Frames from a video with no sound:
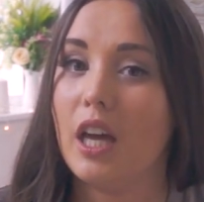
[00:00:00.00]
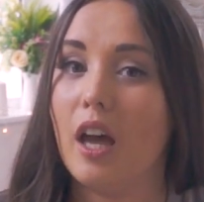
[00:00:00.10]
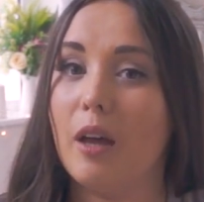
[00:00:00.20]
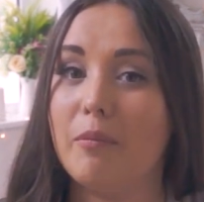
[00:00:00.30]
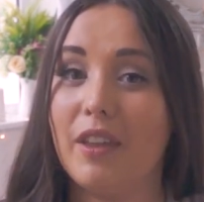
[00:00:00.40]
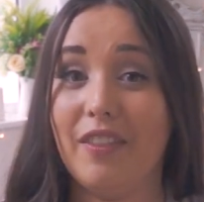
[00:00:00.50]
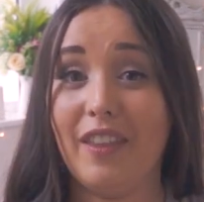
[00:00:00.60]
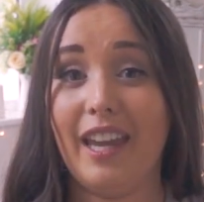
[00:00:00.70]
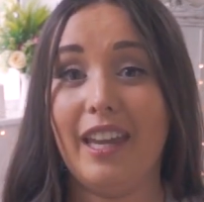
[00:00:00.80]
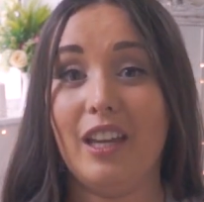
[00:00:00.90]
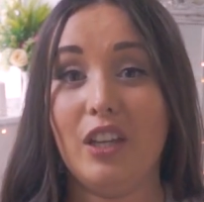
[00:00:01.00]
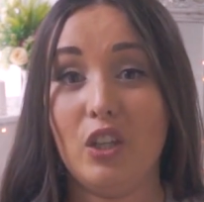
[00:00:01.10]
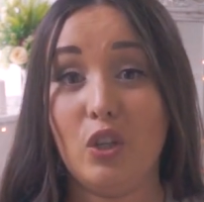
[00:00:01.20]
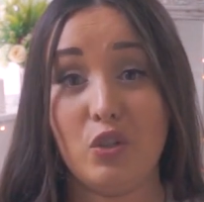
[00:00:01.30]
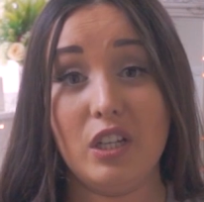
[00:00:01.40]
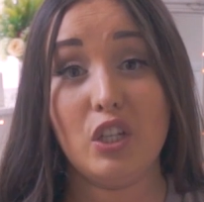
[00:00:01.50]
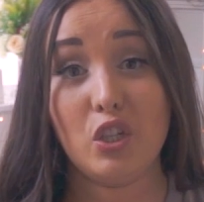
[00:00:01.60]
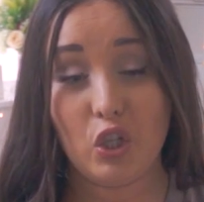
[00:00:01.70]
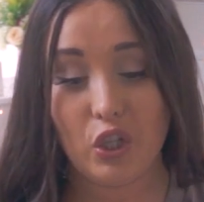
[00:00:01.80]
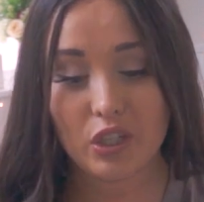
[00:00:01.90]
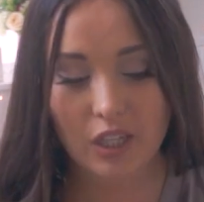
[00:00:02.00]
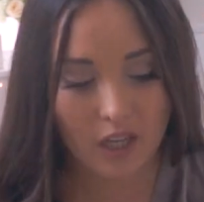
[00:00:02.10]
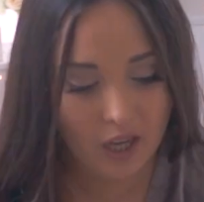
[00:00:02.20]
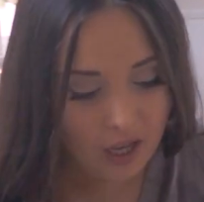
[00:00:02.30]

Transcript: than they usually should.